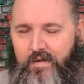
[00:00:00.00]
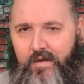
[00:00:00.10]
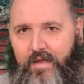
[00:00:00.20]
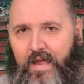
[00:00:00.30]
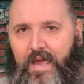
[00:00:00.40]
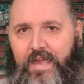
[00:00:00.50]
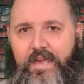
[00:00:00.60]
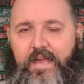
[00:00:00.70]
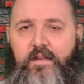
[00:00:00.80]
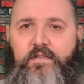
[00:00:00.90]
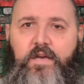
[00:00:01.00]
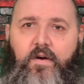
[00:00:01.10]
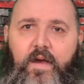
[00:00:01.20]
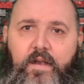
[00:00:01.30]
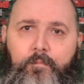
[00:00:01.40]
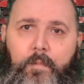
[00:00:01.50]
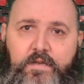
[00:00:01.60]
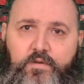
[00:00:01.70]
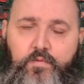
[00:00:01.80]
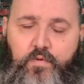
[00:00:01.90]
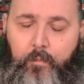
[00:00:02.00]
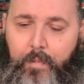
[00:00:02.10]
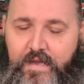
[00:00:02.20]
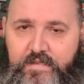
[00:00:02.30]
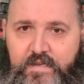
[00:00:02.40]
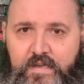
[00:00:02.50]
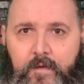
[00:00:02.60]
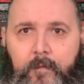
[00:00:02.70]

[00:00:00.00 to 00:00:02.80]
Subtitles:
like aching and tired muscles or battered.